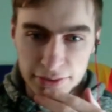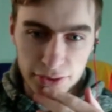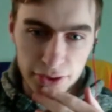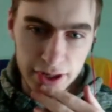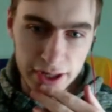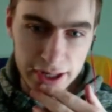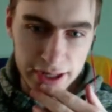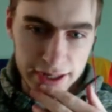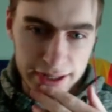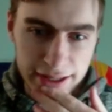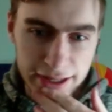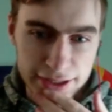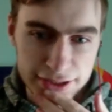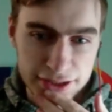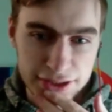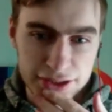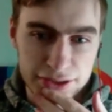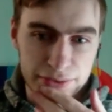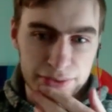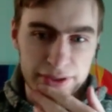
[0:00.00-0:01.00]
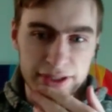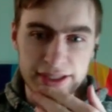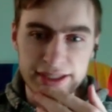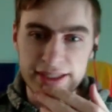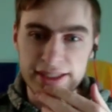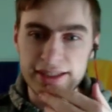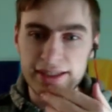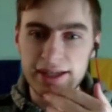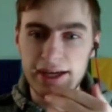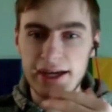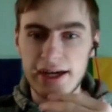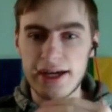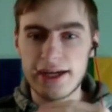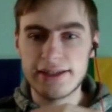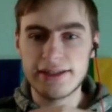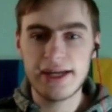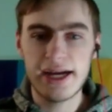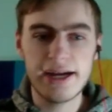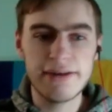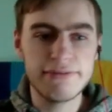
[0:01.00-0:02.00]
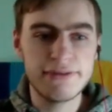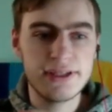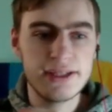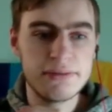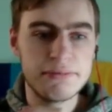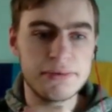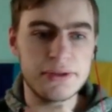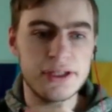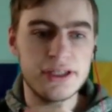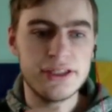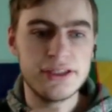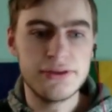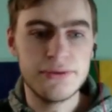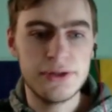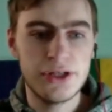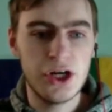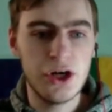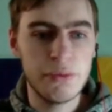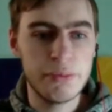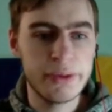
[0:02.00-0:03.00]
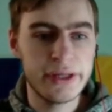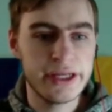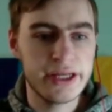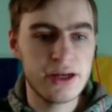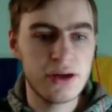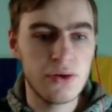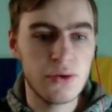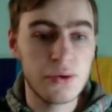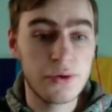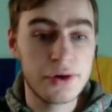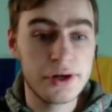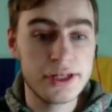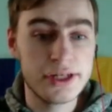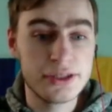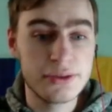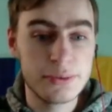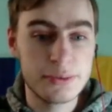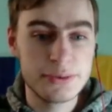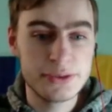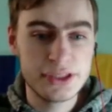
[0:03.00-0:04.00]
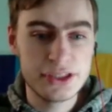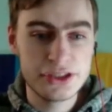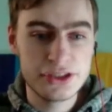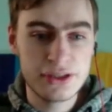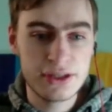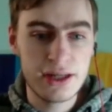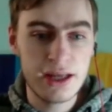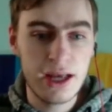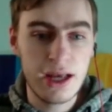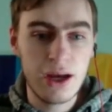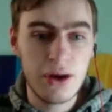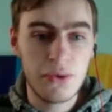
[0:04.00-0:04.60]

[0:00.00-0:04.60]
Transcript: Allows us to really dive deep into an opening or into a position